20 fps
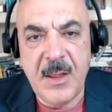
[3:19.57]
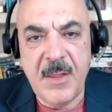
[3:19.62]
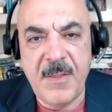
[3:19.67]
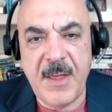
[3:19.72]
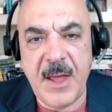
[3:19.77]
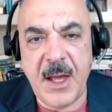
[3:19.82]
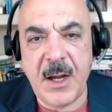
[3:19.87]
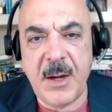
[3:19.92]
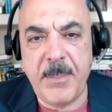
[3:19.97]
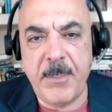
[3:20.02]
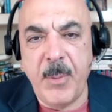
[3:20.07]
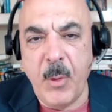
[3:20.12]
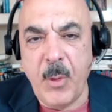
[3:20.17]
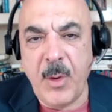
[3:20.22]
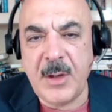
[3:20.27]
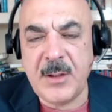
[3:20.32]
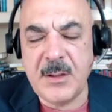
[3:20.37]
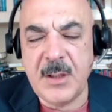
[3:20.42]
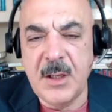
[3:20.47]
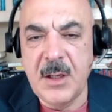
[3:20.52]
They
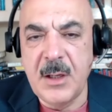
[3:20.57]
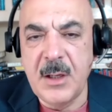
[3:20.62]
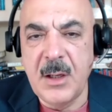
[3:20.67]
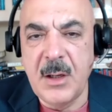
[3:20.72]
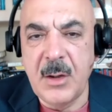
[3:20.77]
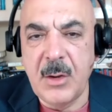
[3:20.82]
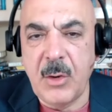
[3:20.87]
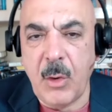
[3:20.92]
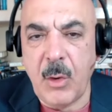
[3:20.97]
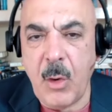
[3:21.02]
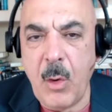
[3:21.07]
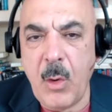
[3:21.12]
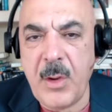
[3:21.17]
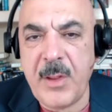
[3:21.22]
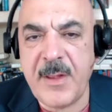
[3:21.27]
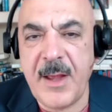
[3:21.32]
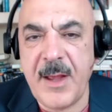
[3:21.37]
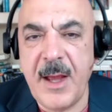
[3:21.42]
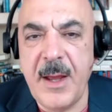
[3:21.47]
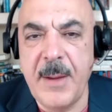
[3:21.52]
report
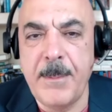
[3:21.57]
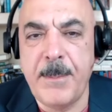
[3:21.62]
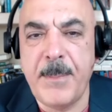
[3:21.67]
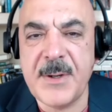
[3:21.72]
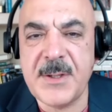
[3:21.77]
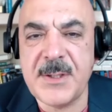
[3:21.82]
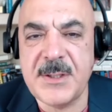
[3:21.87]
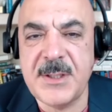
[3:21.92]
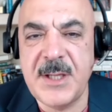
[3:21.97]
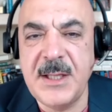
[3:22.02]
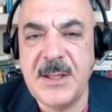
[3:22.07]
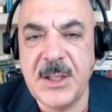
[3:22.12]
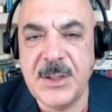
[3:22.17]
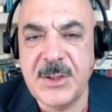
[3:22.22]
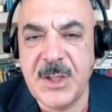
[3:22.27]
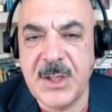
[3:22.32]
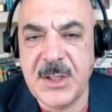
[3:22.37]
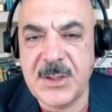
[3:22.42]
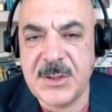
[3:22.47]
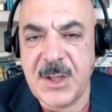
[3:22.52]
growth in
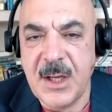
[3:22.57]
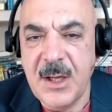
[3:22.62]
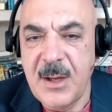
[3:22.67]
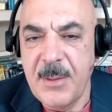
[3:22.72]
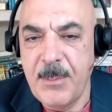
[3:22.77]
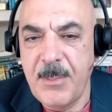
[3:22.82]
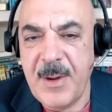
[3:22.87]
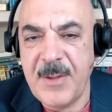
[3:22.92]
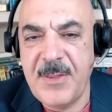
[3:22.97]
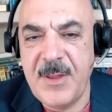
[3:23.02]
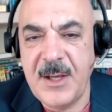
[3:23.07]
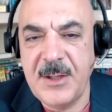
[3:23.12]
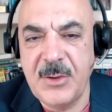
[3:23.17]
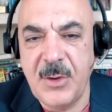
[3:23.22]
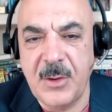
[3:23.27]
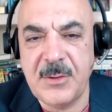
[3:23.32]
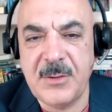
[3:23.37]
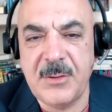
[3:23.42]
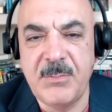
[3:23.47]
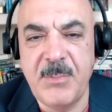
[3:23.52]
percentages, but they
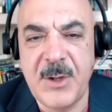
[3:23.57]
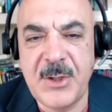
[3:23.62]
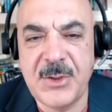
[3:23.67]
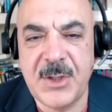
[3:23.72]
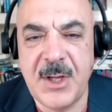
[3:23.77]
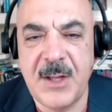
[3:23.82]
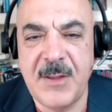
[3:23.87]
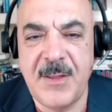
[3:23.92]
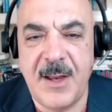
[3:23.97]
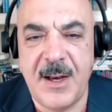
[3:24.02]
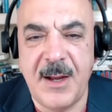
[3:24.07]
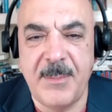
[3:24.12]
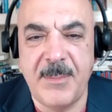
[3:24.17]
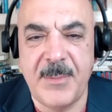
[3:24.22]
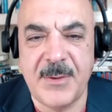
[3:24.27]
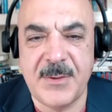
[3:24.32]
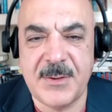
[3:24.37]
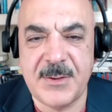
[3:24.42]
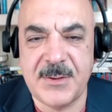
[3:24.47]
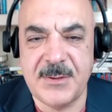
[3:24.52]
don't mention the
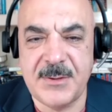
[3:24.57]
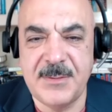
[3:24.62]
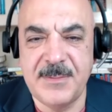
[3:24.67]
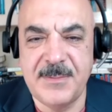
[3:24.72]
numbers.